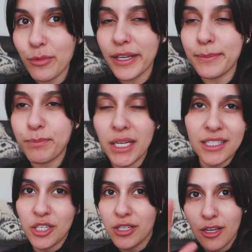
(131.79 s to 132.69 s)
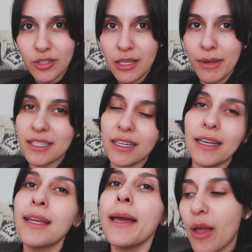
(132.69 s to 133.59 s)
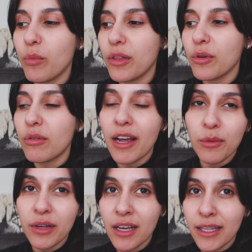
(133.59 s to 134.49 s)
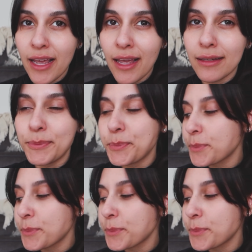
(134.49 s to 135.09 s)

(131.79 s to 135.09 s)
Me and Sid just lost it basically. And we thought, right, we're cutting the hair.